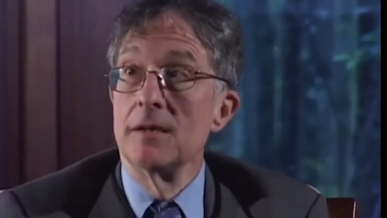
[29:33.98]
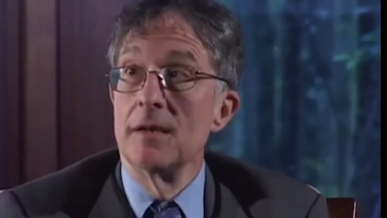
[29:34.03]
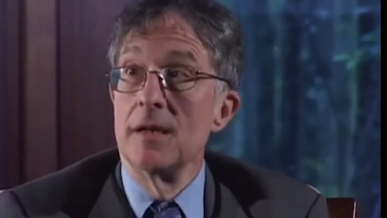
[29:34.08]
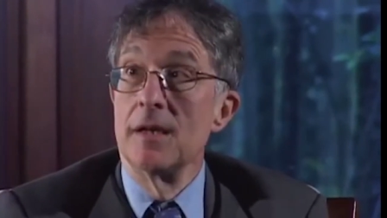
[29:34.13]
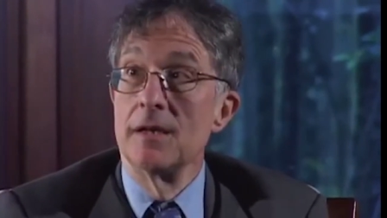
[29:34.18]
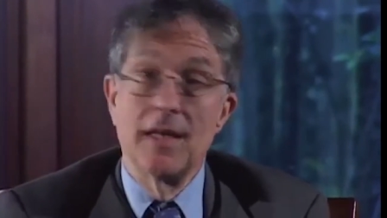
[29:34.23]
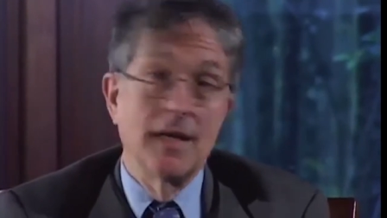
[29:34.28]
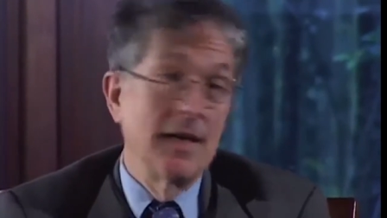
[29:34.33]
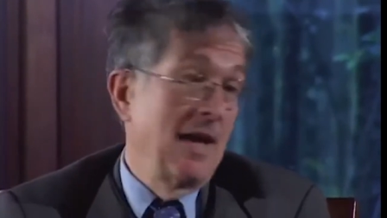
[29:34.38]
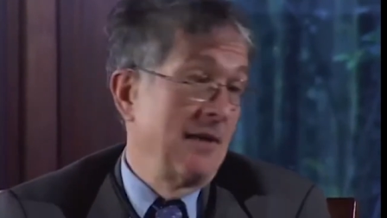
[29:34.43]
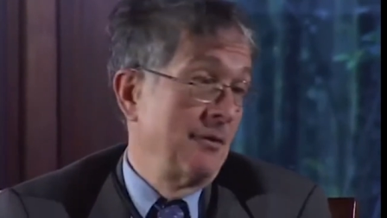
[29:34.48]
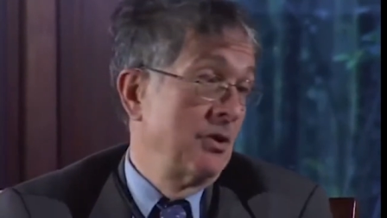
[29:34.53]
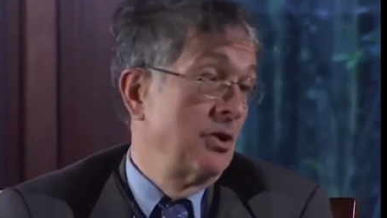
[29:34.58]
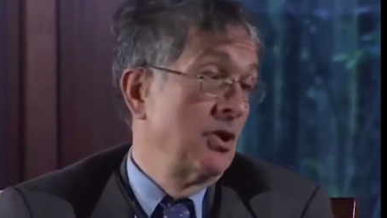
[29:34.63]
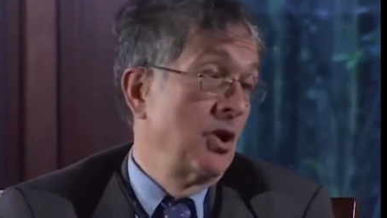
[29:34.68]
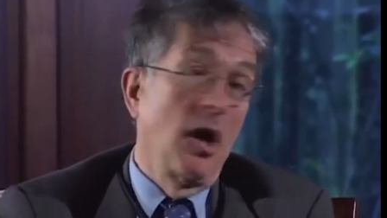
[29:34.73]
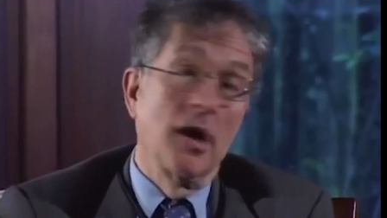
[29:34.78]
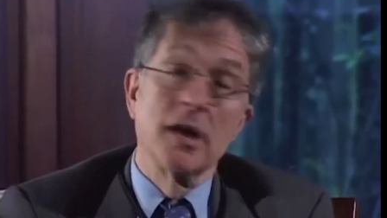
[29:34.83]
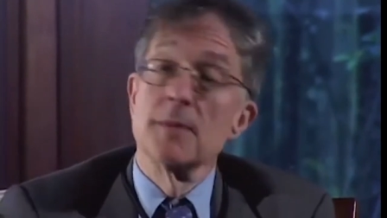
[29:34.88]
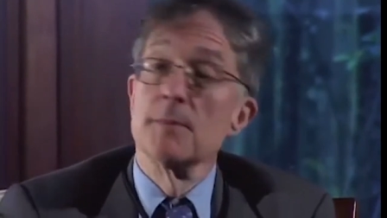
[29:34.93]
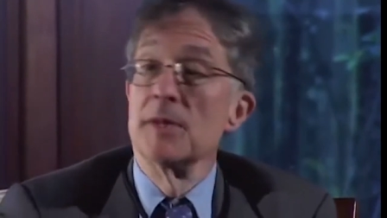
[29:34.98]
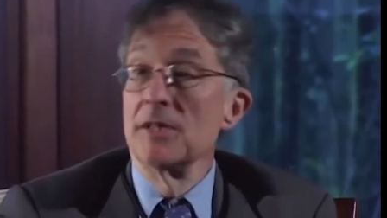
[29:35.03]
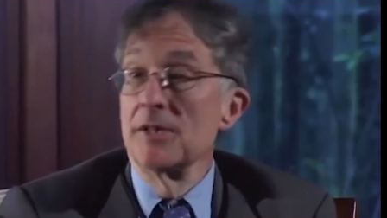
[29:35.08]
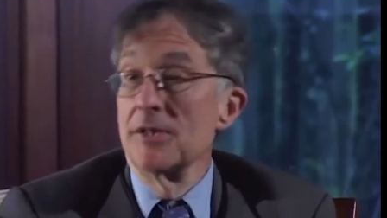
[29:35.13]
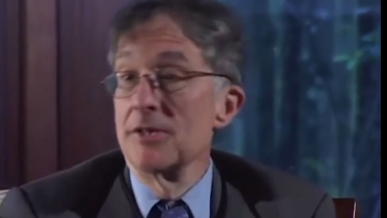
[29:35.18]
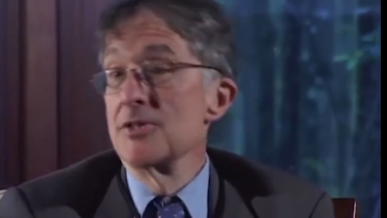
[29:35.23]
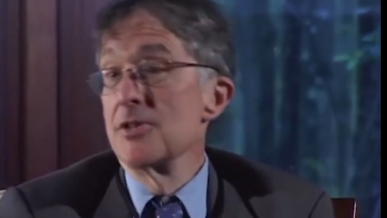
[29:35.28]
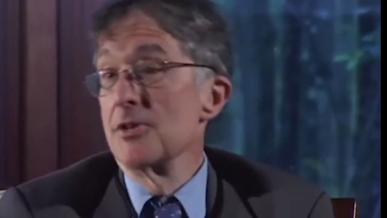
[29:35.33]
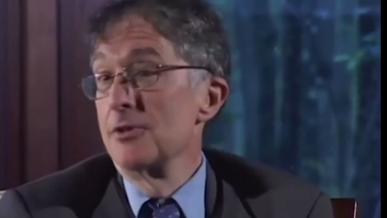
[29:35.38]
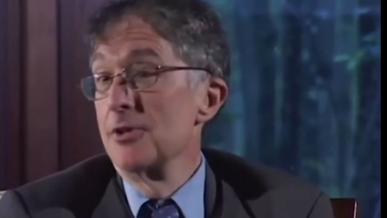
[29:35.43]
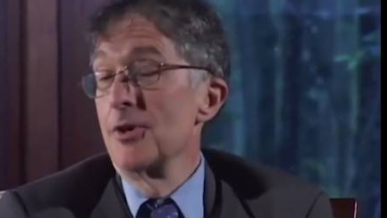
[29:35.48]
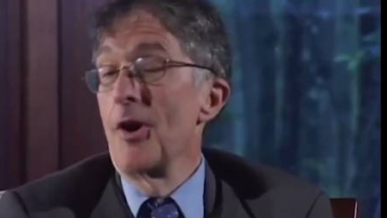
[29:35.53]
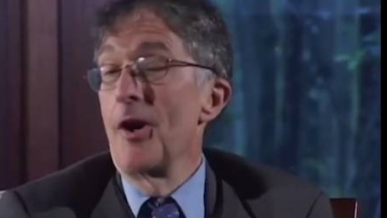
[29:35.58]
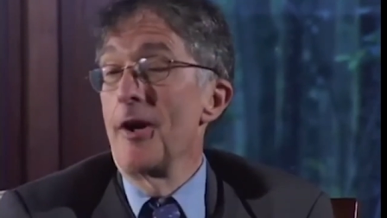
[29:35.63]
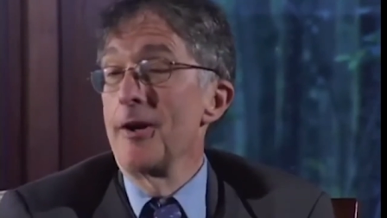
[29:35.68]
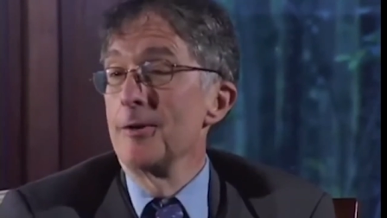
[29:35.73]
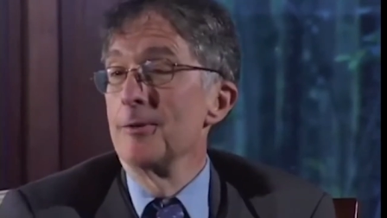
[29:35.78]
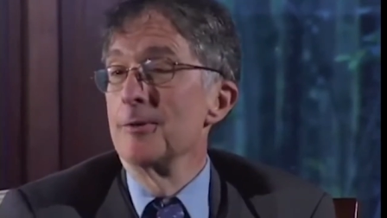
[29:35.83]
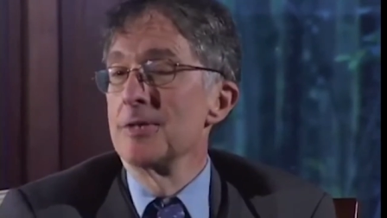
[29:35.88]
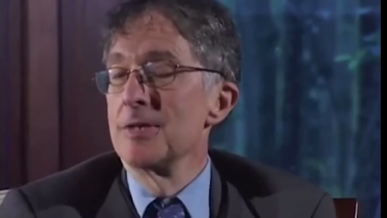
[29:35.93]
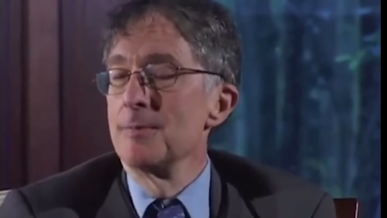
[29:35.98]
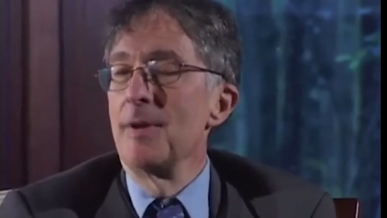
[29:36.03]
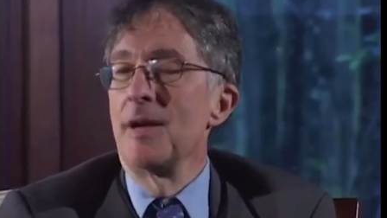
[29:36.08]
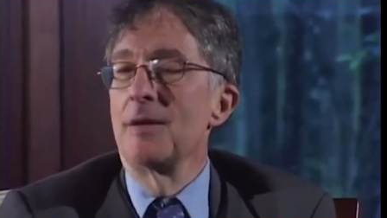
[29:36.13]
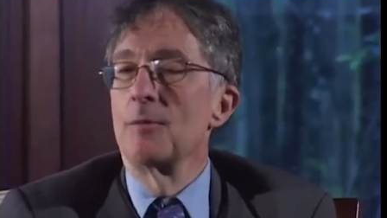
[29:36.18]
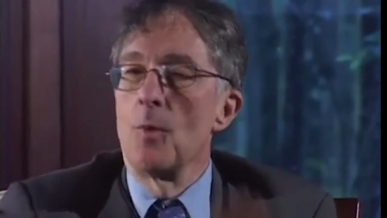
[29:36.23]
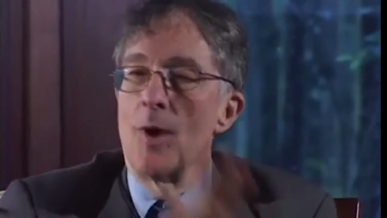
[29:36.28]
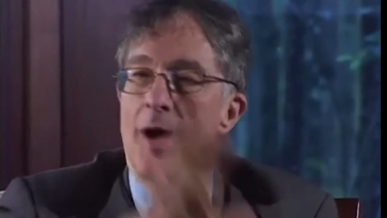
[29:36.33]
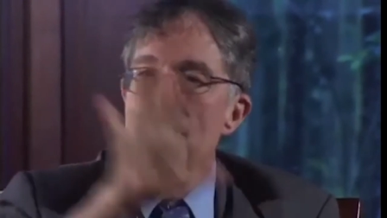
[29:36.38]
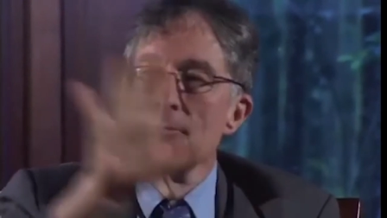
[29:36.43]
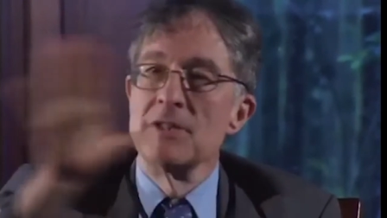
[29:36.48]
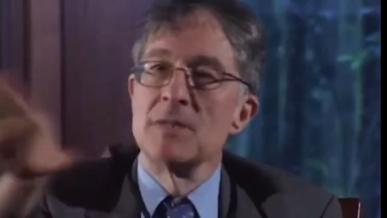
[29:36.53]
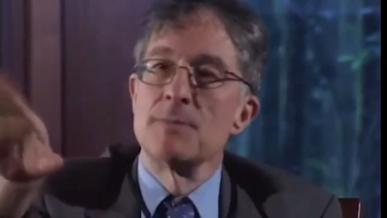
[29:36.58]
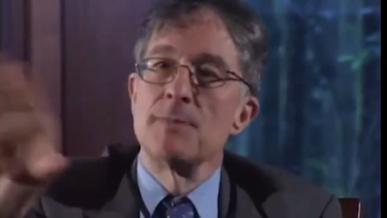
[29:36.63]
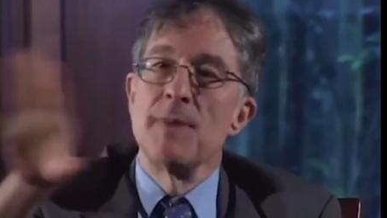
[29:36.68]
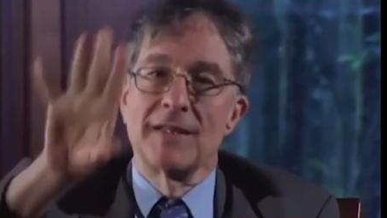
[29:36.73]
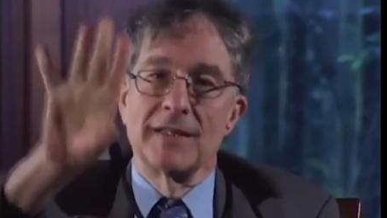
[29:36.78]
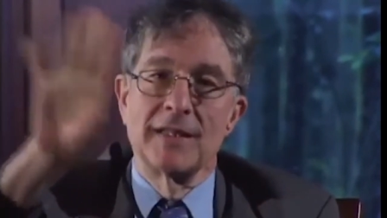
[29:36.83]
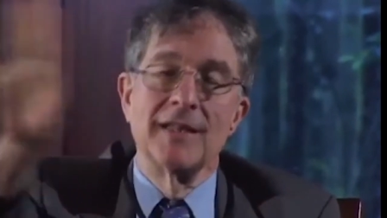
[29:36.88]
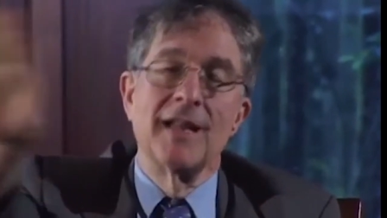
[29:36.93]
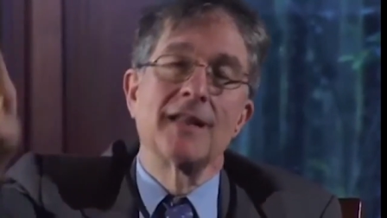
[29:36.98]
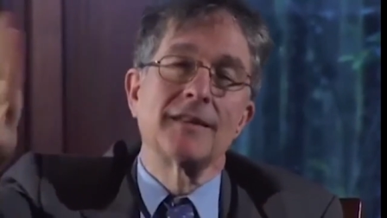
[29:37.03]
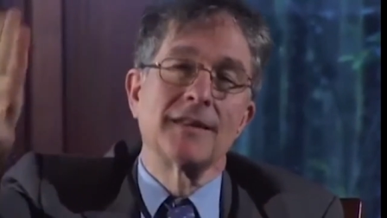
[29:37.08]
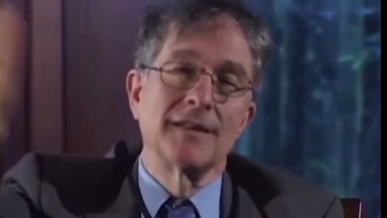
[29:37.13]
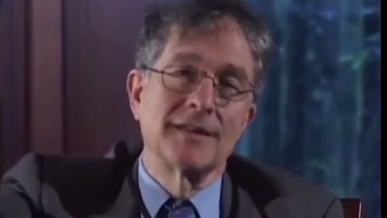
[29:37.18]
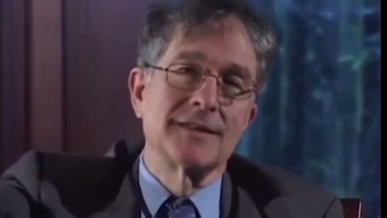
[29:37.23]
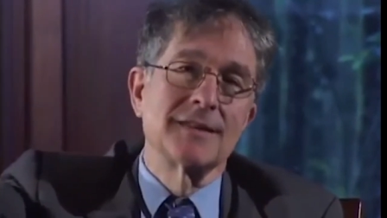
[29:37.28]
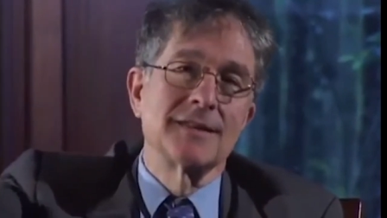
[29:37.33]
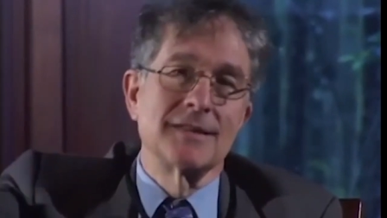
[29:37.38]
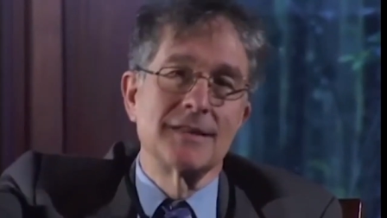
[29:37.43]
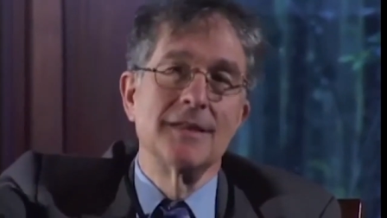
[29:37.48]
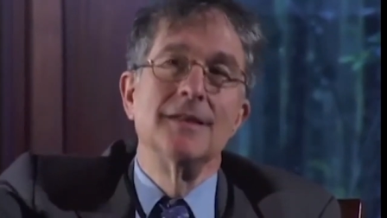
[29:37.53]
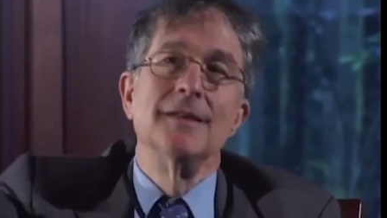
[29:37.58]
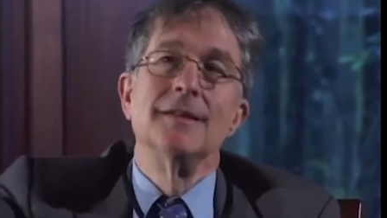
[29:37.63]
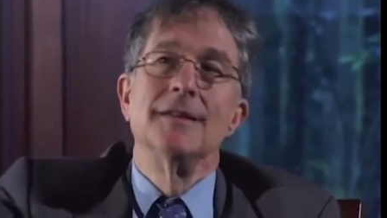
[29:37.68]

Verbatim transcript: and they'd have a good argument, because they're good arguers about why respect and ethics is,